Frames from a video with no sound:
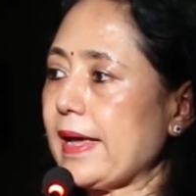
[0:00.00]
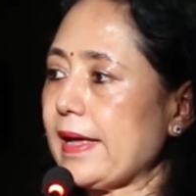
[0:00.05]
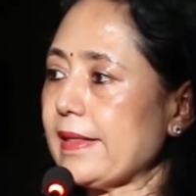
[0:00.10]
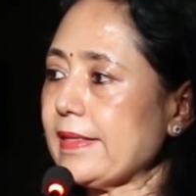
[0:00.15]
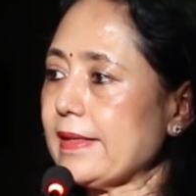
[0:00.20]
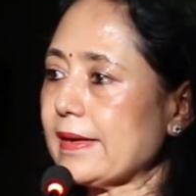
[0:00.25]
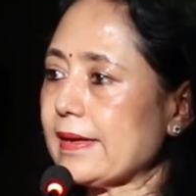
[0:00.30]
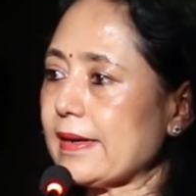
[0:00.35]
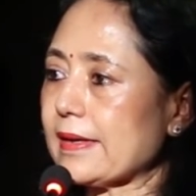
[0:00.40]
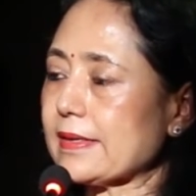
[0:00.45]

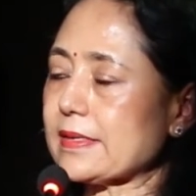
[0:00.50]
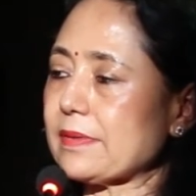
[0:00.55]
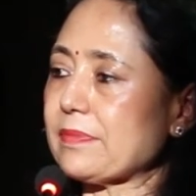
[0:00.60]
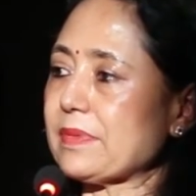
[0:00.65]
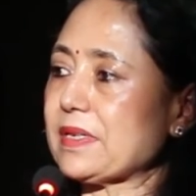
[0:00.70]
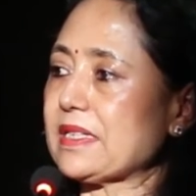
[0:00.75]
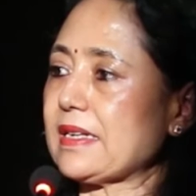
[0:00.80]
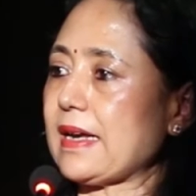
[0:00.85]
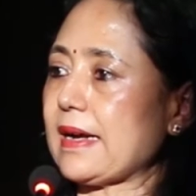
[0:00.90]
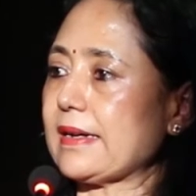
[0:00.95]
Then the
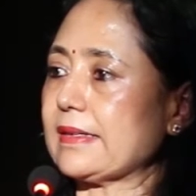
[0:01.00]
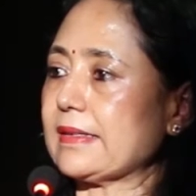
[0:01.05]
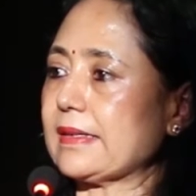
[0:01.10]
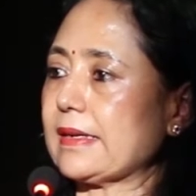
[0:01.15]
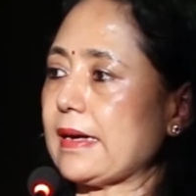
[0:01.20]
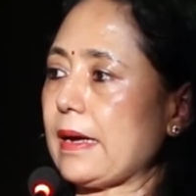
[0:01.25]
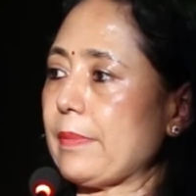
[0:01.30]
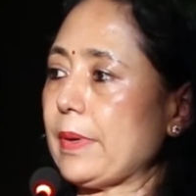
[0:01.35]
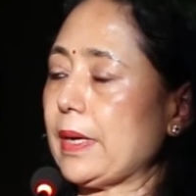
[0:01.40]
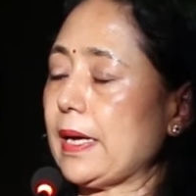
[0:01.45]
customers
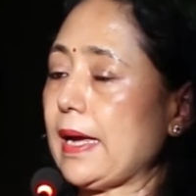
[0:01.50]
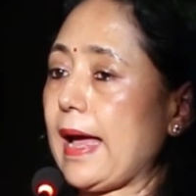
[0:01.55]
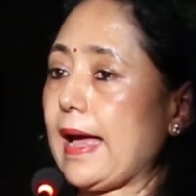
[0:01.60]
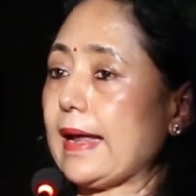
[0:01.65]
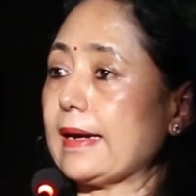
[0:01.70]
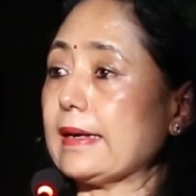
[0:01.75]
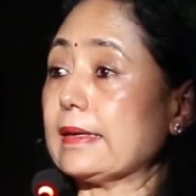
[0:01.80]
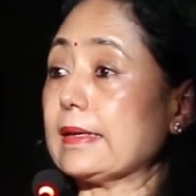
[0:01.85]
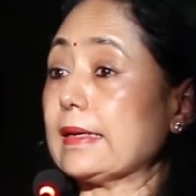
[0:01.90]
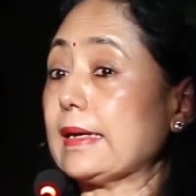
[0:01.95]
started coming,
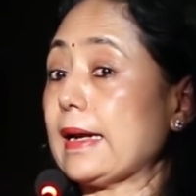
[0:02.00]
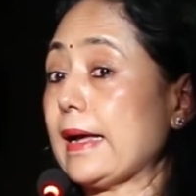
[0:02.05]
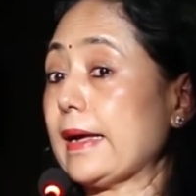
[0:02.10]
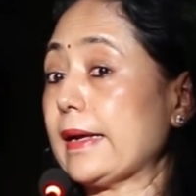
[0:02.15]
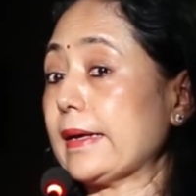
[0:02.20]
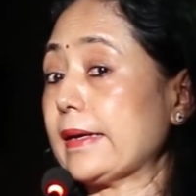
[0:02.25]
and